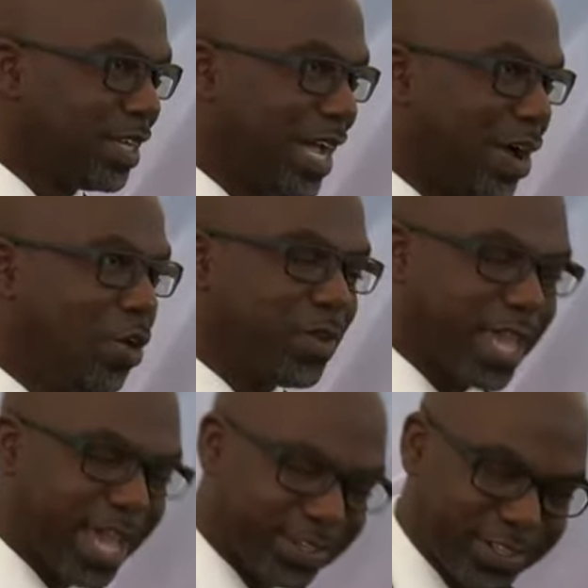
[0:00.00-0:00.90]
I hope you're
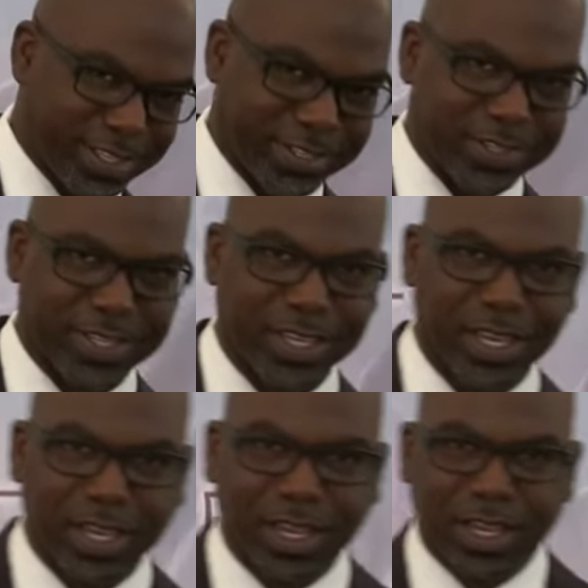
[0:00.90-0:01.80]
catching this.
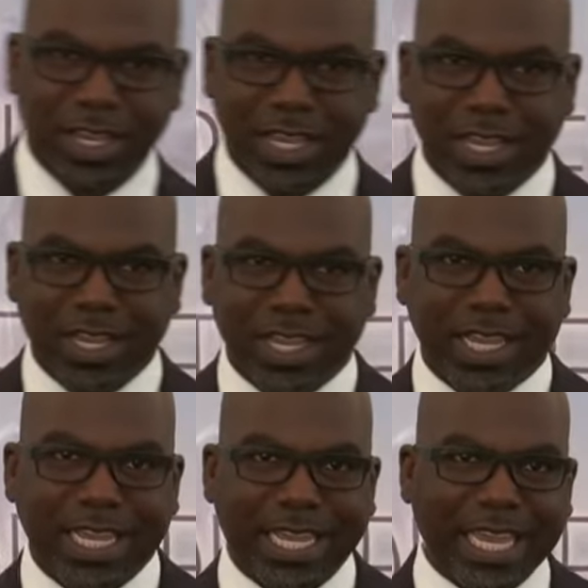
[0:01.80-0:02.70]

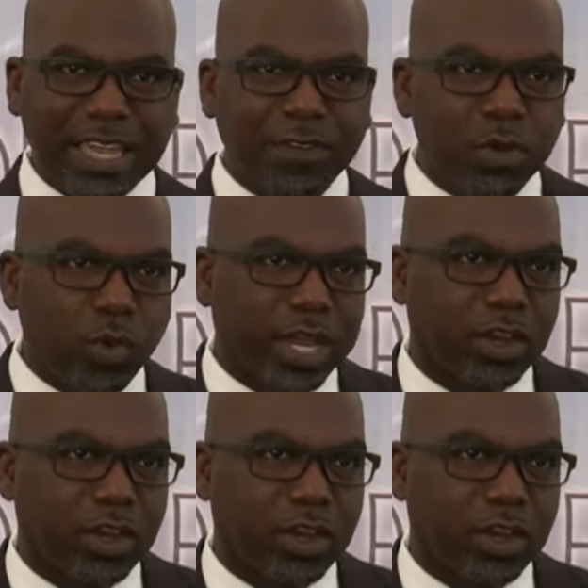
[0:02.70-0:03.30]
Even when